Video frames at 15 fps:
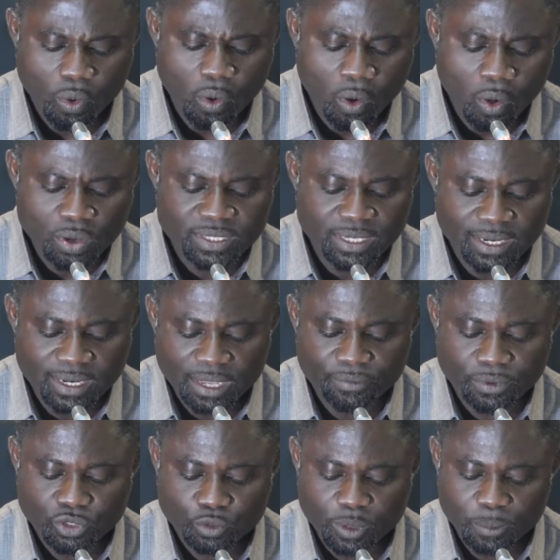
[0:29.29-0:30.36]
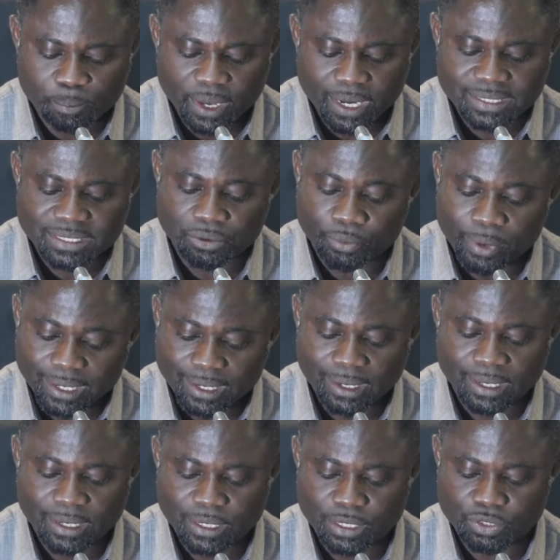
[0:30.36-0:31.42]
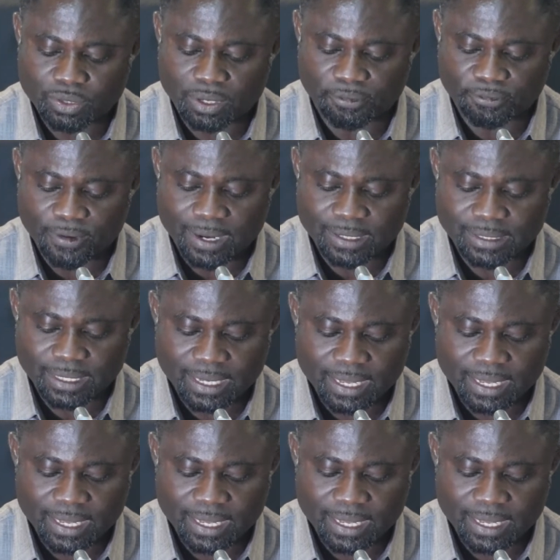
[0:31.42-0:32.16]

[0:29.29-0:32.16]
cause the levy to be paid directly into the fund